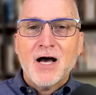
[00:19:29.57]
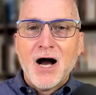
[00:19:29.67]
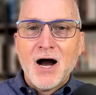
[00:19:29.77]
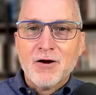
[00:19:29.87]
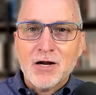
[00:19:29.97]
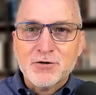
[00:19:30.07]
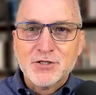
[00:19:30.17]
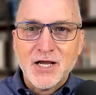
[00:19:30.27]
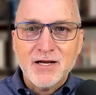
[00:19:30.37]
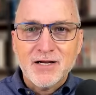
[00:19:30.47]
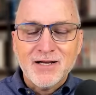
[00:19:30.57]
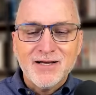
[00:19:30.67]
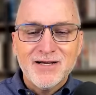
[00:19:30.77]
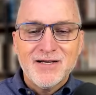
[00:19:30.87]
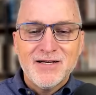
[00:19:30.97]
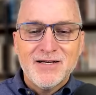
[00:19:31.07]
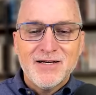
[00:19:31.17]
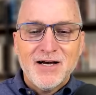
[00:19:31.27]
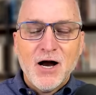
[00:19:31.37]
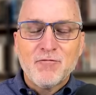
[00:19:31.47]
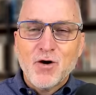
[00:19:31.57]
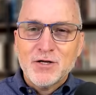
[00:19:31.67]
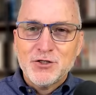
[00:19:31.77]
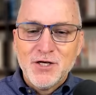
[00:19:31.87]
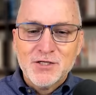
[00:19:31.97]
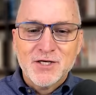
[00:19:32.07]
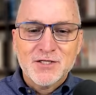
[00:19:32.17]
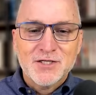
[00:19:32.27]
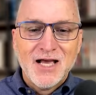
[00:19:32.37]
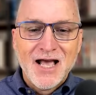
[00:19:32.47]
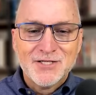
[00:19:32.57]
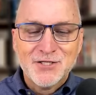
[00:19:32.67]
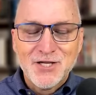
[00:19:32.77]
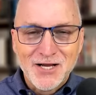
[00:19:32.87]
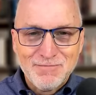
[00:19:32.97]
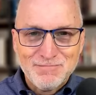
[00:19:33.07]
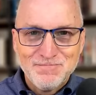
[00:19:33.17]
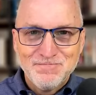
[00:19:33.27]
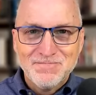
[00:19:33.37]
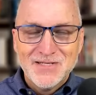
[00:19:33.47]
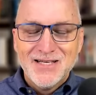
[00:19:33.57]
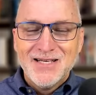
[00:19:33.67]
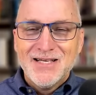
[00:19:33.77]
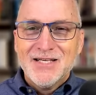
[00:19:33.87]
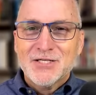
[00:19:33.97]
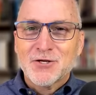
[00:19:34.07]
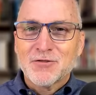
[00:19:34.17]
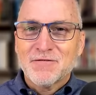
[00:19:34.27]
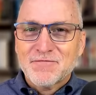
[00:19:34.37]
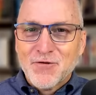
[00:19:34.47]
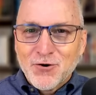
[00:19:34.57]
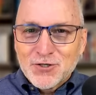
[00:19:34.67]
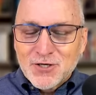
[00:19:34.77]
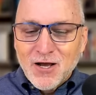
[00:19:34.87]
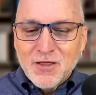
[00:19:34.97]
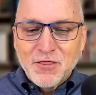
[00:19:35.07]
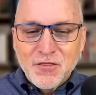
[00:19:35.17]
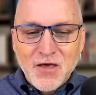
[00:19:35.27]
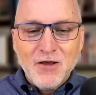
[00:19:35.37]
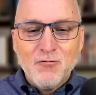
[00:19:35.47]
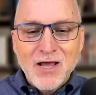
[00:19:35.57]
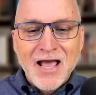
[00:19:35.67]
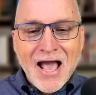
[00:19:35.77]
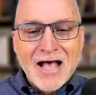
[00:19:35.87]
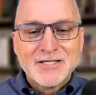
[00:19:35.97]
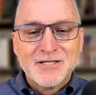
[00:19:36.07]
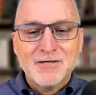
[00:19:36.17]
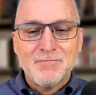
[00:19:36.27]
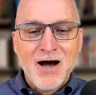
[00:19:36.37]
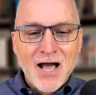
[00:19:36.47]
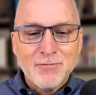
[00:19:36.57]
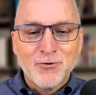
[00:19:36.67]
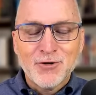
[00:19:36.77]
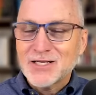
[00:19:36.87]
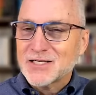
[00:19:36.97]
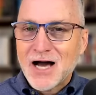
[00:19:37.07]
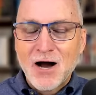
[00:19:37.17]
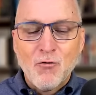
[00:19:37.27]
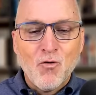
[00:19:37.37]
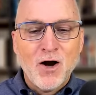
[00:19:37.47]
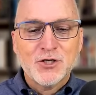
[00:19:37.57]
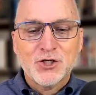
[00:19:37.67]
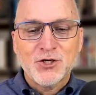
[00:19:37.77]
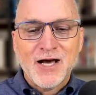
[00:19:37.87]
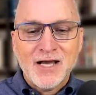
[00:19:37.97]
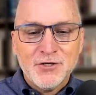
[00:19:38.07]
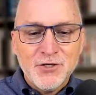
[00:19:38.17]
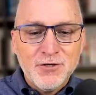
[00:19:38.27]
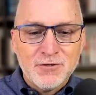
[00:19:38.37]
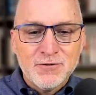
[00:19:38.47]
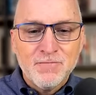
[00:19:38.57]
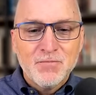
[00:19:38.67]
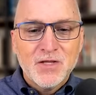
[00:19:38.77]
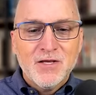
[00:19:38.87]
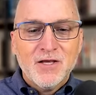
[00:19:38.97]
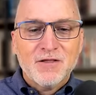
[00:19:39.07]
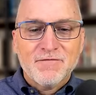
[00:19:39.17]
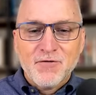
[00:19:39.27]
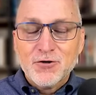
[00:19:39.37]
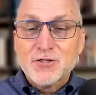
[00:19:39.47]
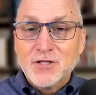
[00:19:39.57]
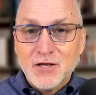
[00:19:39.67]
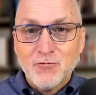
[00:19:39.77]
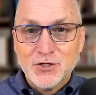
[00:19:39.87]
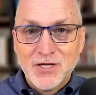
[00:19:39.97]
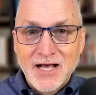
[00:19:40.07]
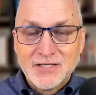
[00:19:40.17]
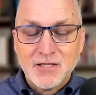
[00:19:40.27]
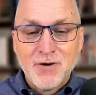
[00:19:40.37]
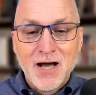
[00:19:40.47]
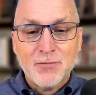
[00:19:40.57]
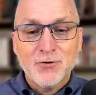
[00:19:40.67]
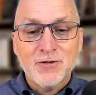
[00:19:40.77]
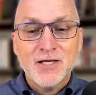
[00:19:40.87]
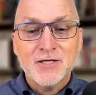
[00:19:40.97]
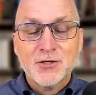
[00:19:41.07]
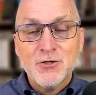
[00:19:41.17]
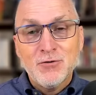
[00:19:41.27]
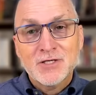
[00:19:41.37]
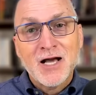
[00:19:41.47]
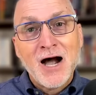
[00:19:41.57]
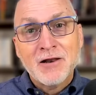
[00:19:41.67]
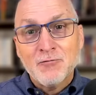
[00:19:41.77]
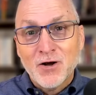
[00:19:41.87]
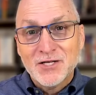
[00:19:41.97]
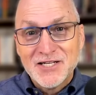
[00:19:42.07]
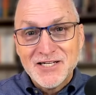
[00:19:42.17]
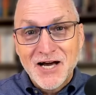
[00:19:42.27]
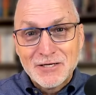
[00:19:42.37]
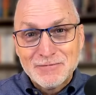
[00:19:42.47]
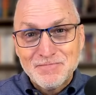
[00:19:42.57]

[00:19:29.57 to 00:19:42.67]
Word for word: our understanding of what Jesus has done. So the first thing we ask the Bible is not what should I do? The first thing we should ask the Bible is who is God and what has he done?